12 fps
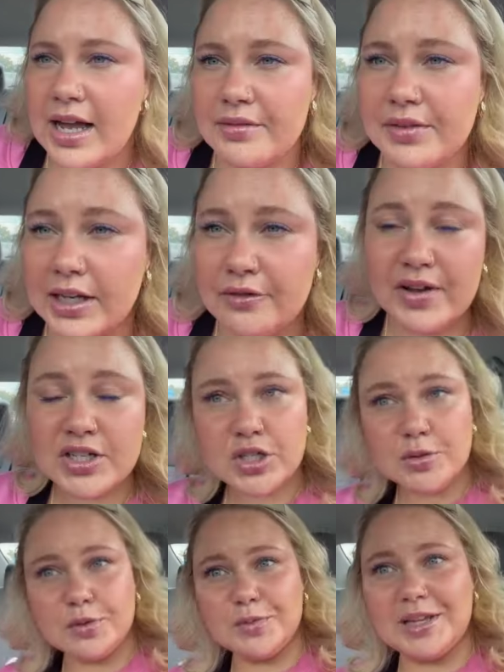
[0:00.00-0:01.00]
like
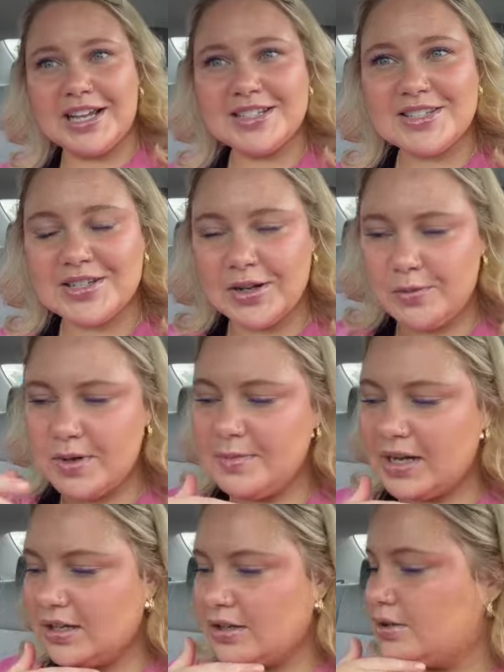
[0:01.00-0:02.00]
vegetable plants, so we
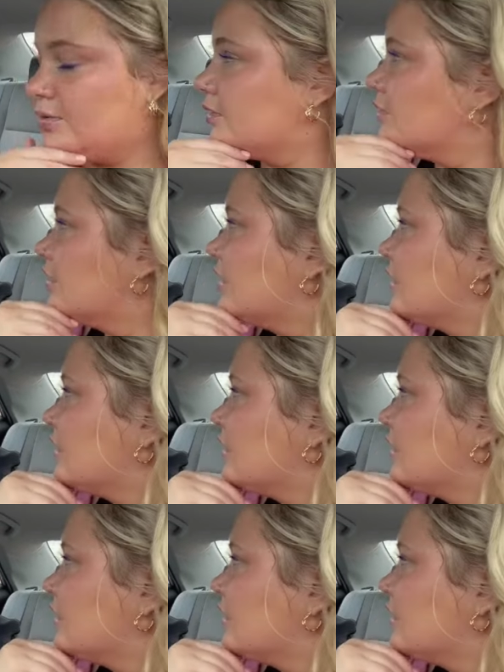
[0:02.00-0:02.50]
might go look at